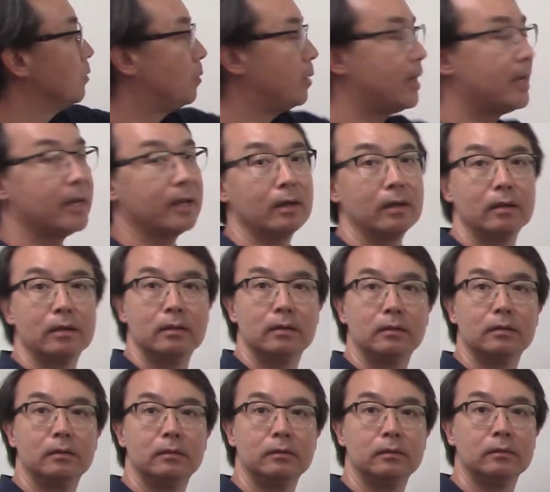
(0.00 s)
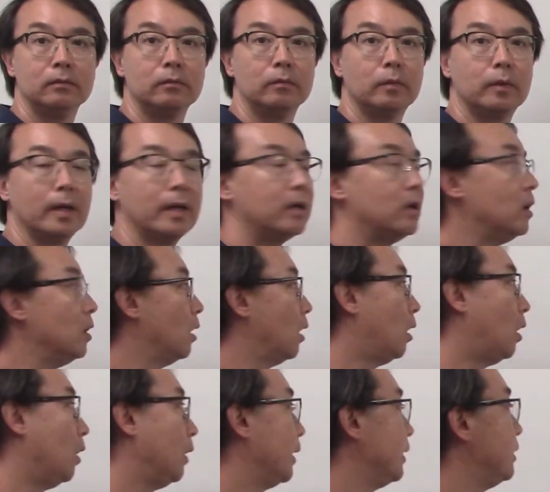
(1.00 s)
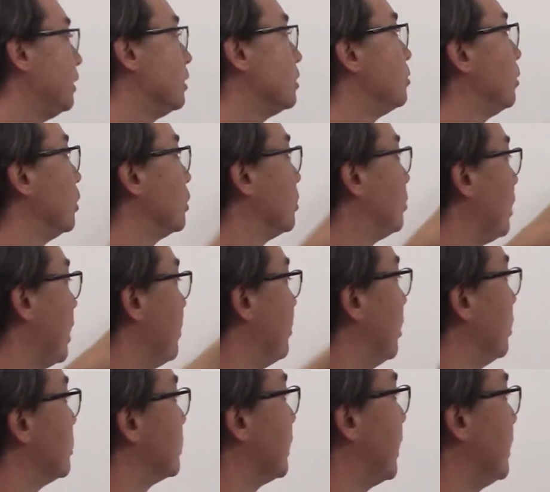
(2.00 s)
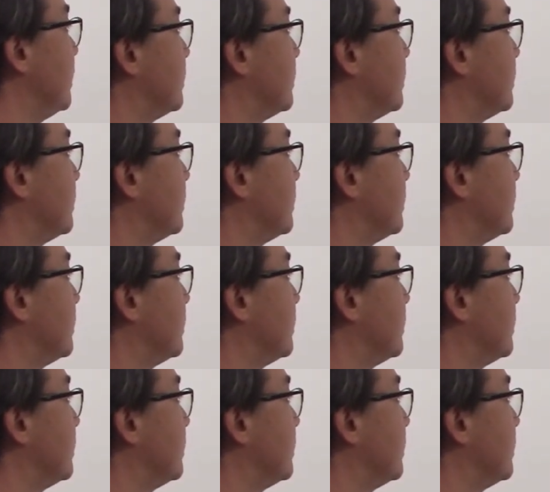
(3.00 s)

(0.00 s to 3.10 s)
bang. Okay? All I did is multiply both sides